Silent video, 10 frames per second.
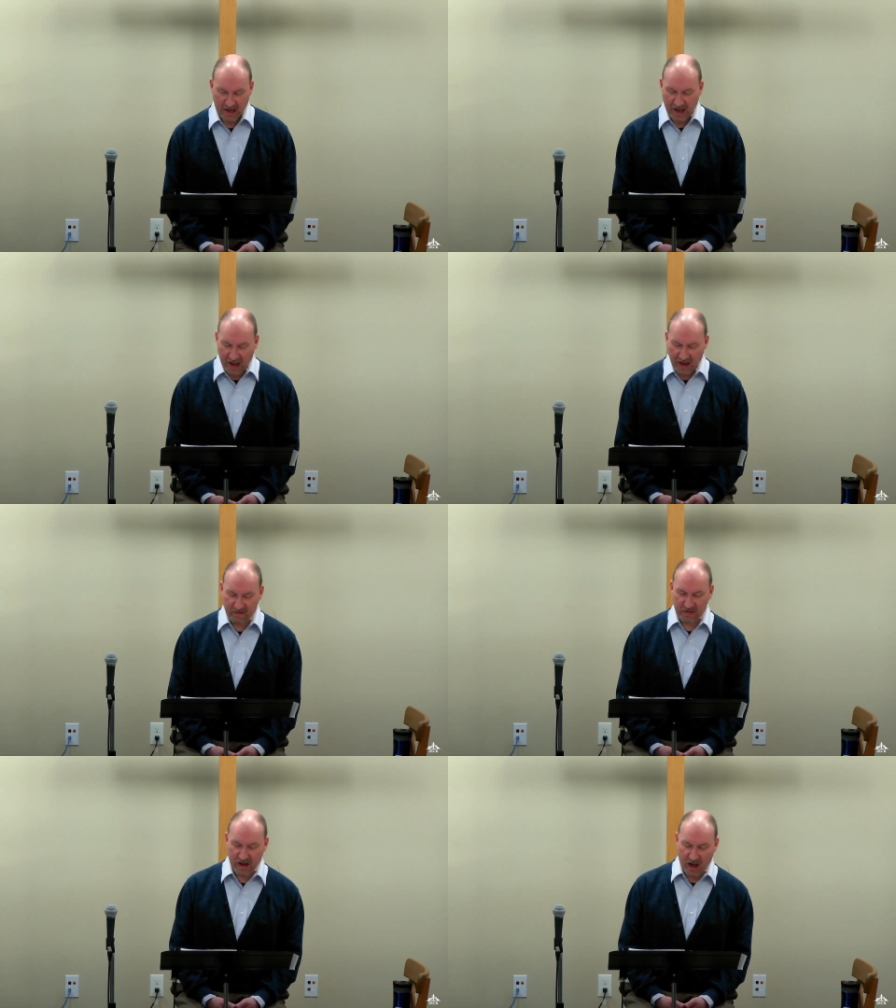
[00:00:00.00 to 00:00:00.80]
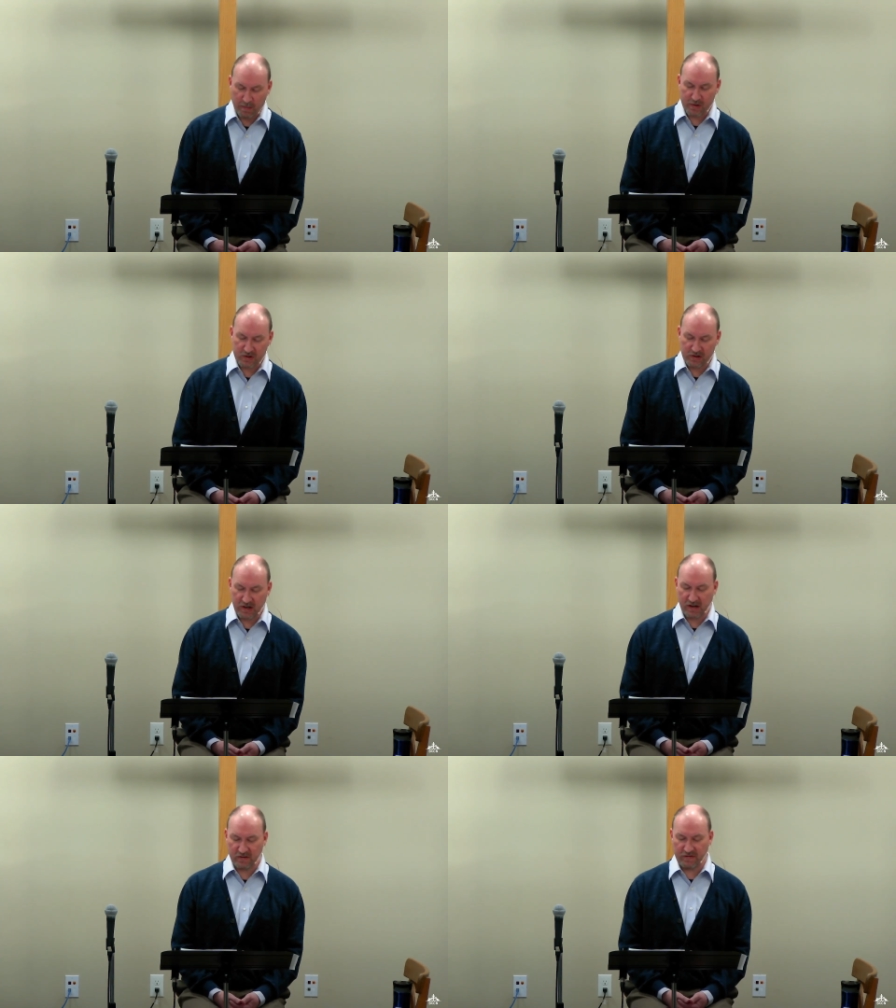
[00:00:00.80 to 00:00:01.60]
have the
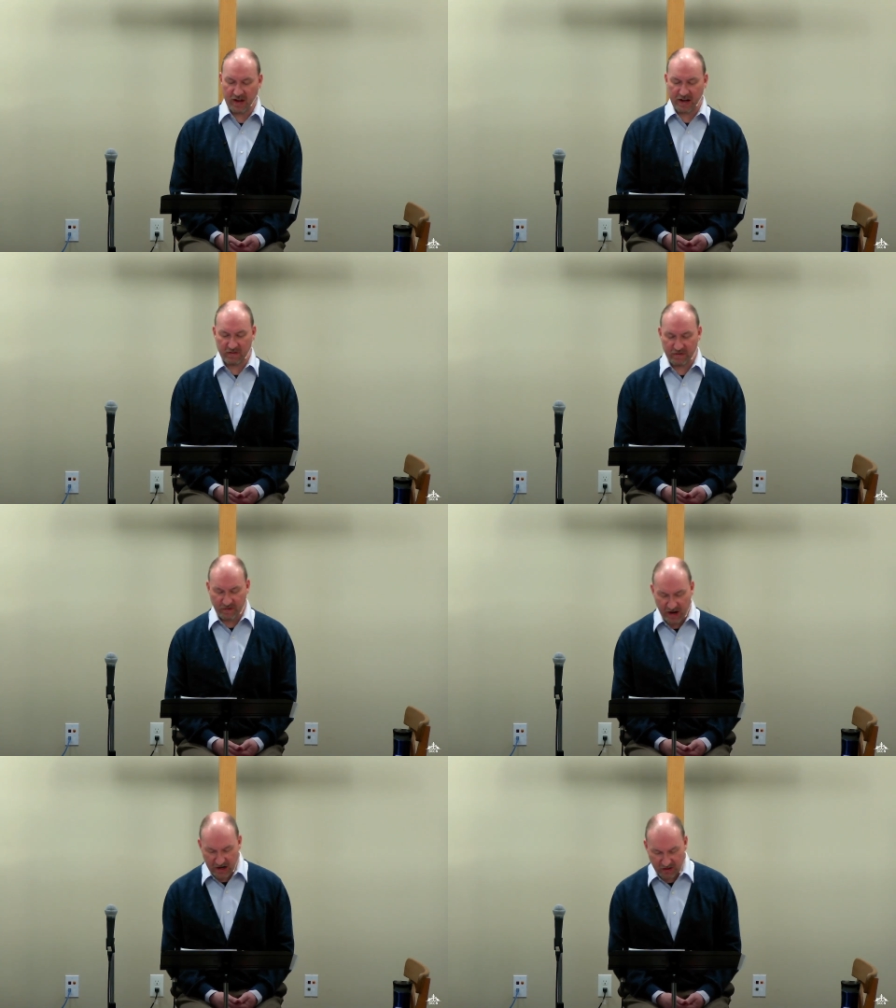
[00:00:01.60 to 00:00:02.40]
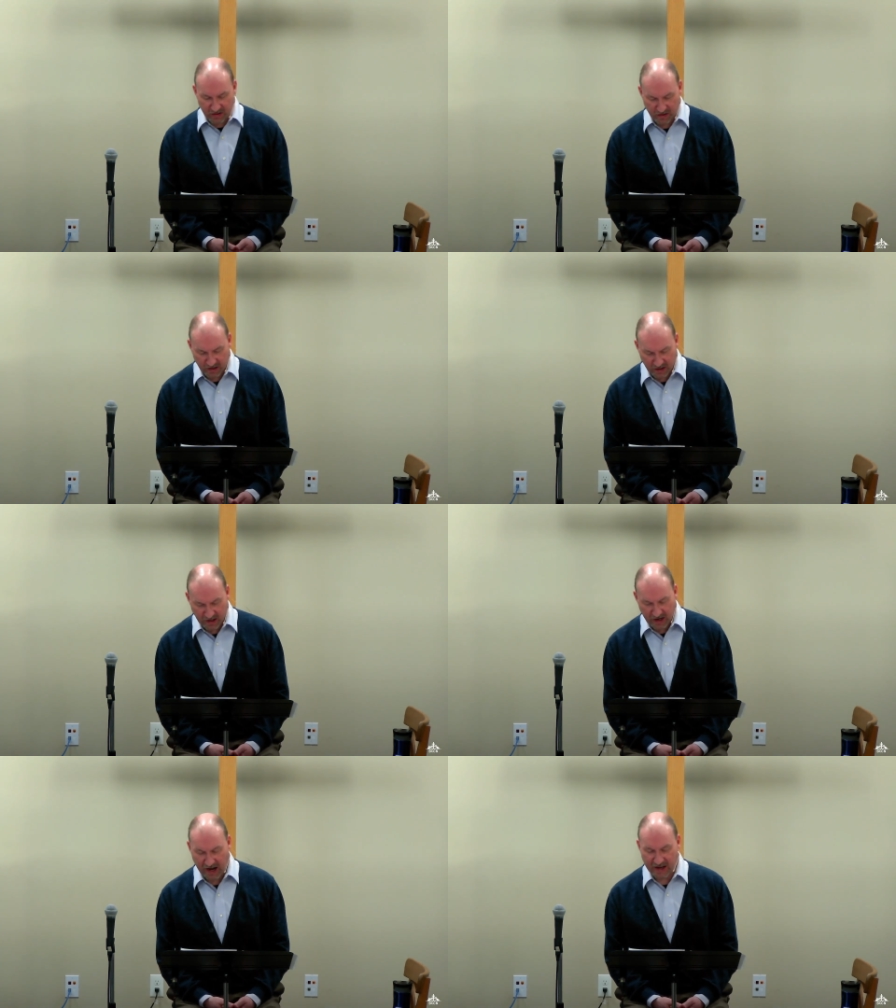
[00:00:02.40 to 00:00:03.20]
opportunity to find faith
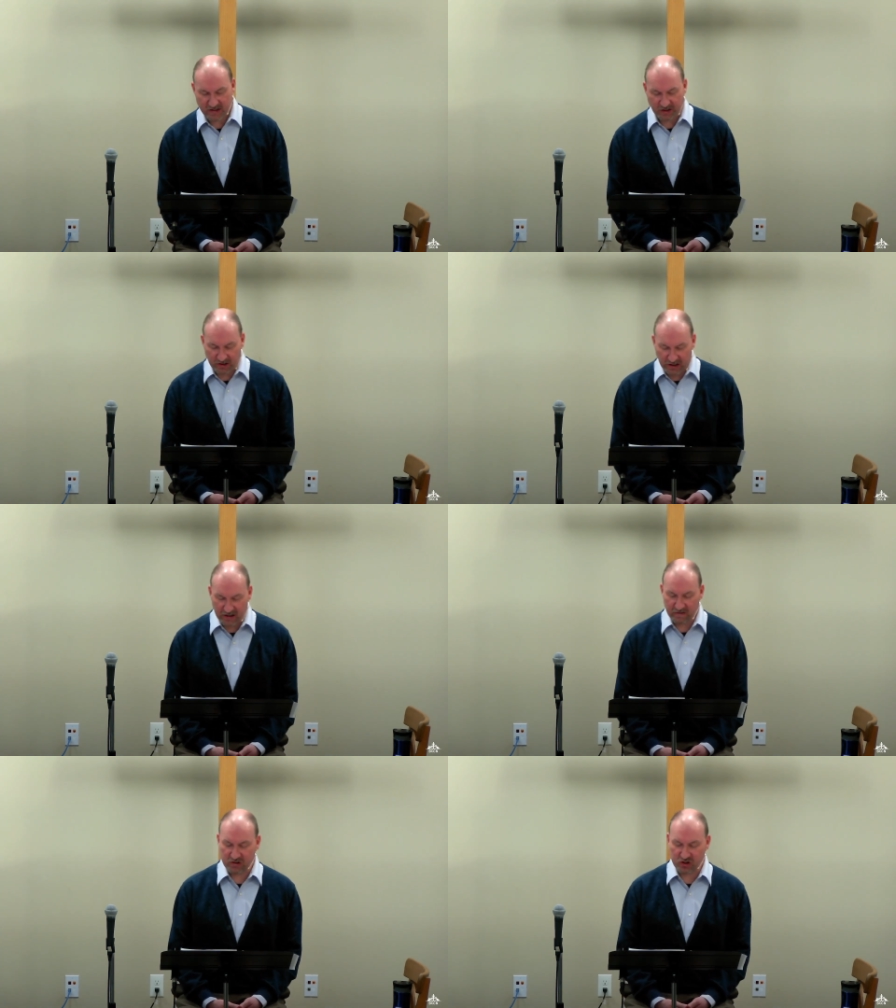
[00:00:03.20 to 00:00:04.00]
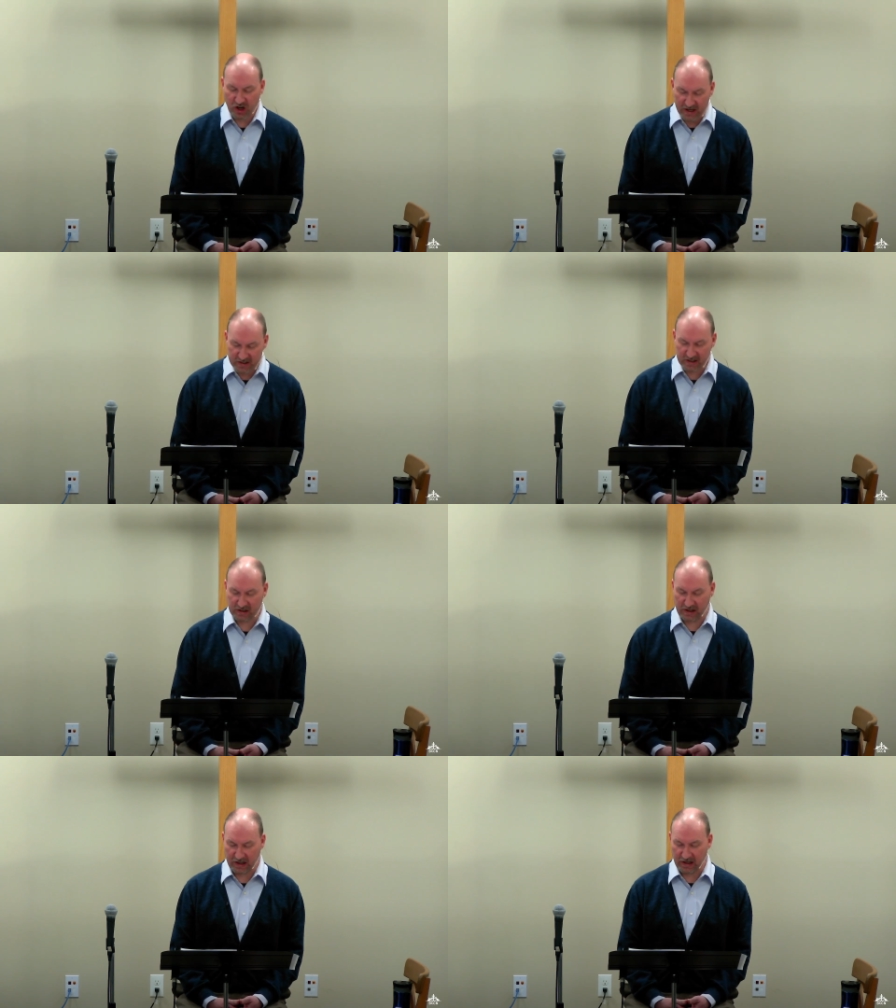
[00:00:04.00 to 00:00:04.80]
and to live
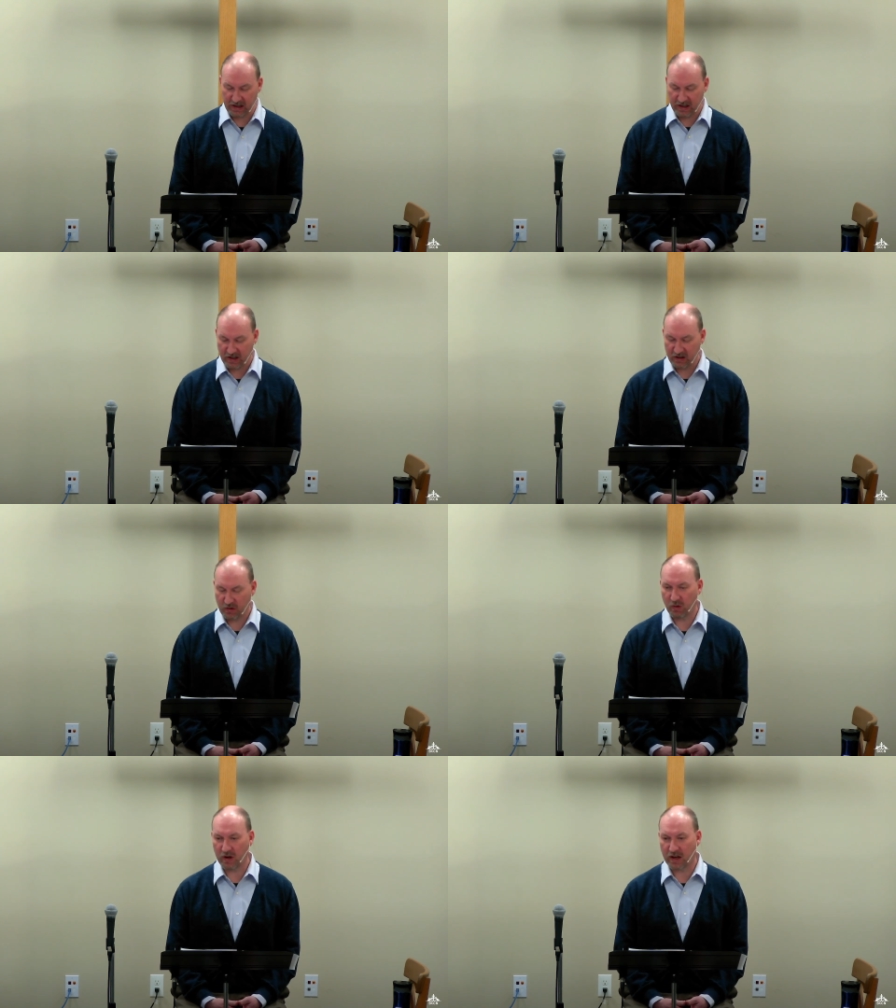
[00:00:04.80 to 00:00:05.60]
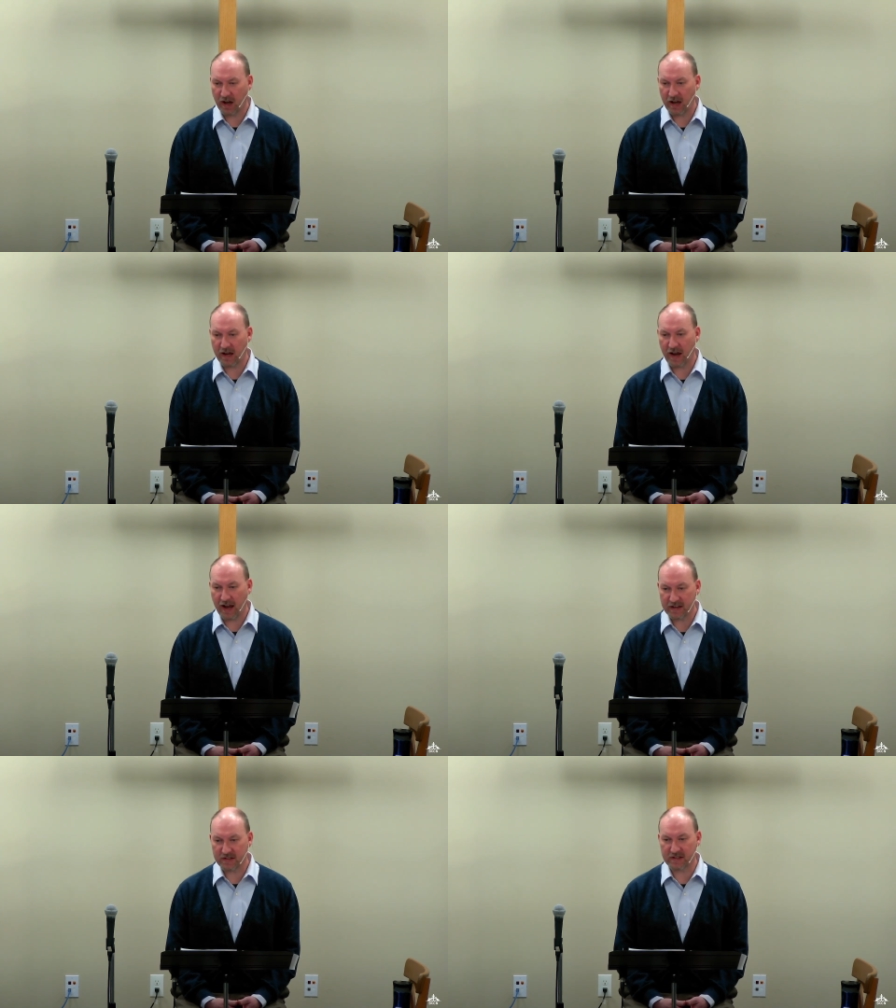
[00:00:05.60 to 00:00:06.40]
justly through what God
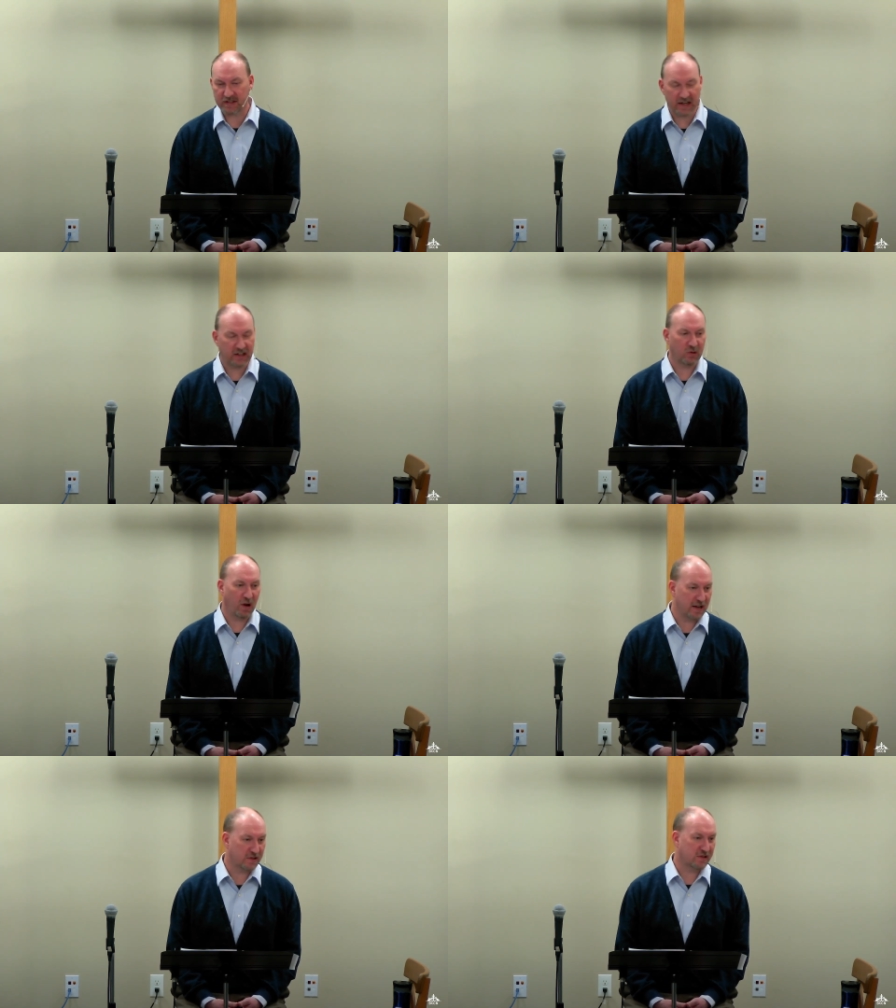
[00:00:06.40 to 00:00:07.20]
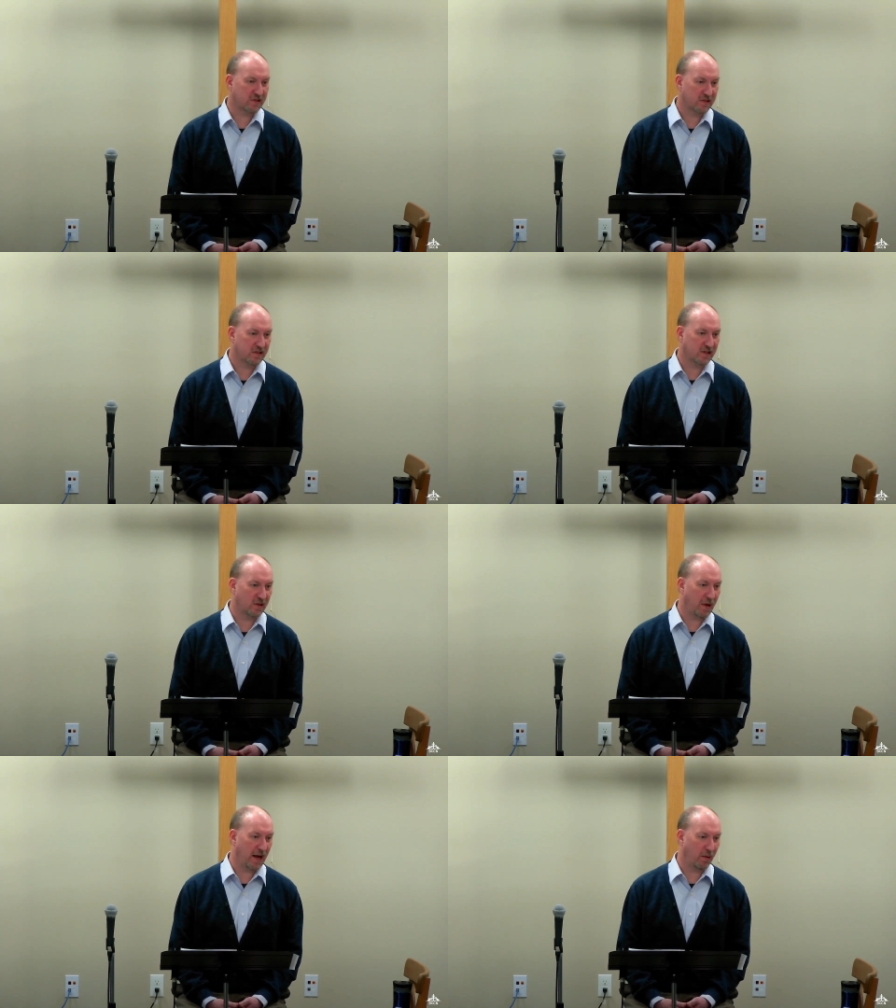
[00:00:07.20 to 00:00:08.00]
has to say to us in the
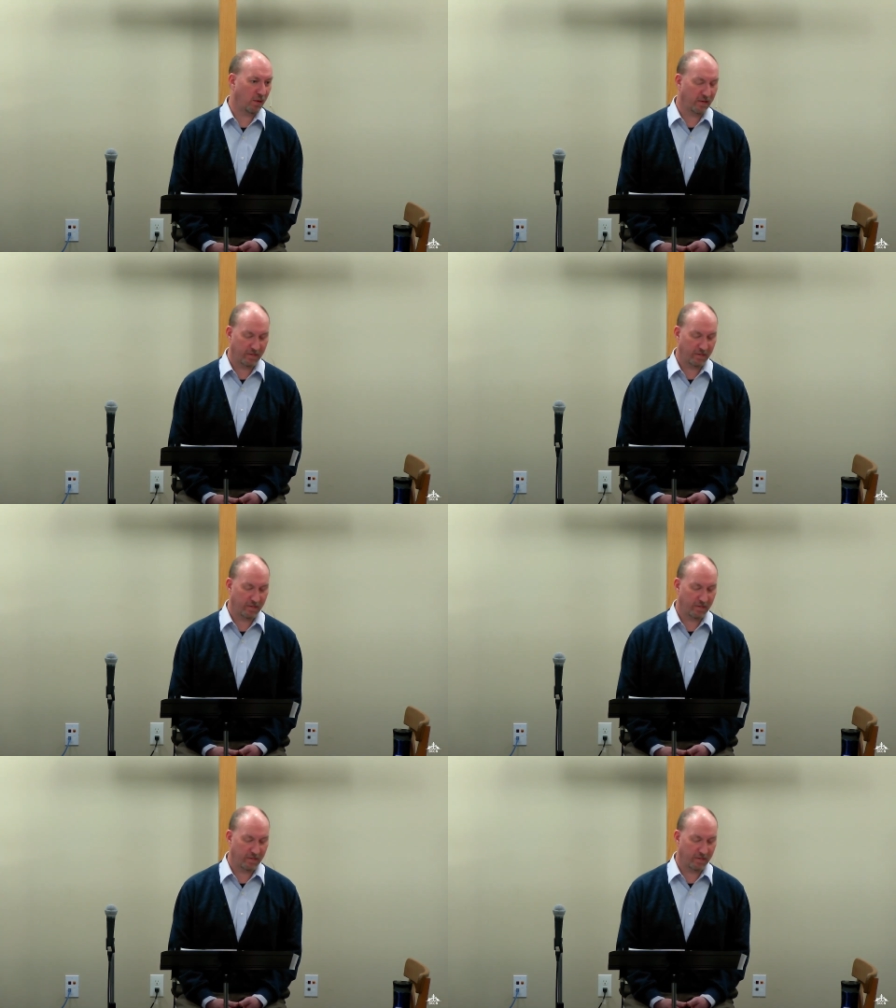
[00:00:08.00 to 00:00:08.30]
Bible.